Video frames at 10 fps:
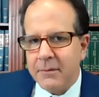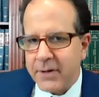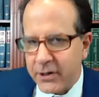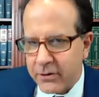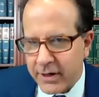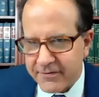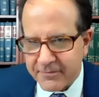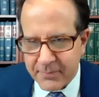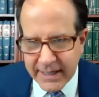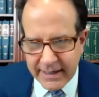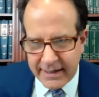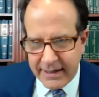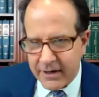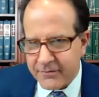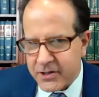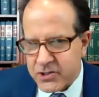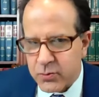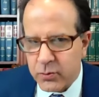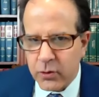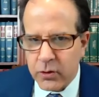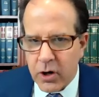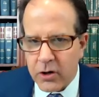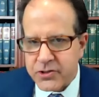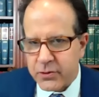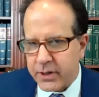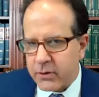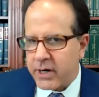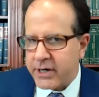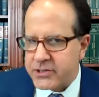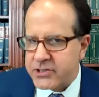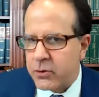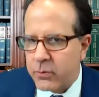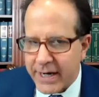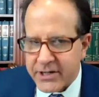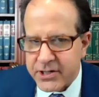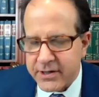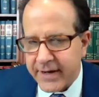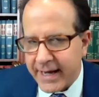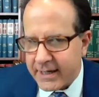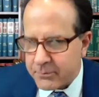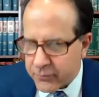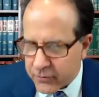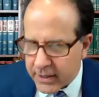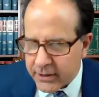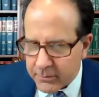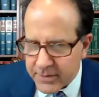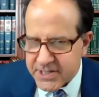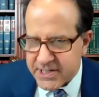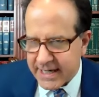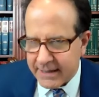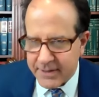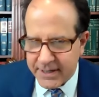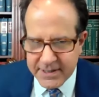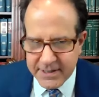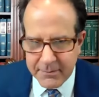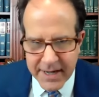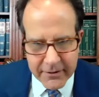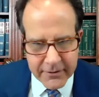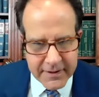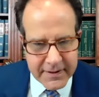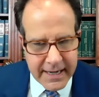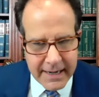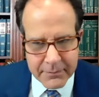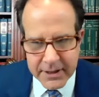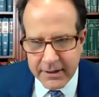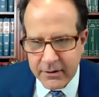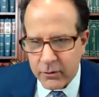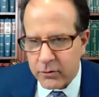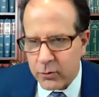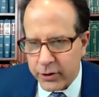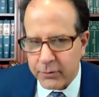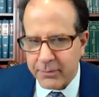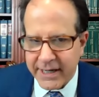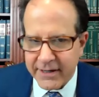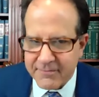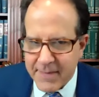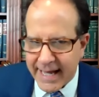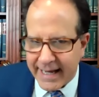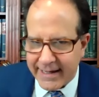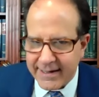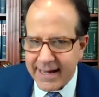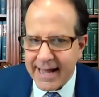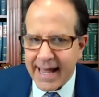Paragraph B of this rule also requires correction of any prior misstatement in the matter that the applicant or lawyer may have made,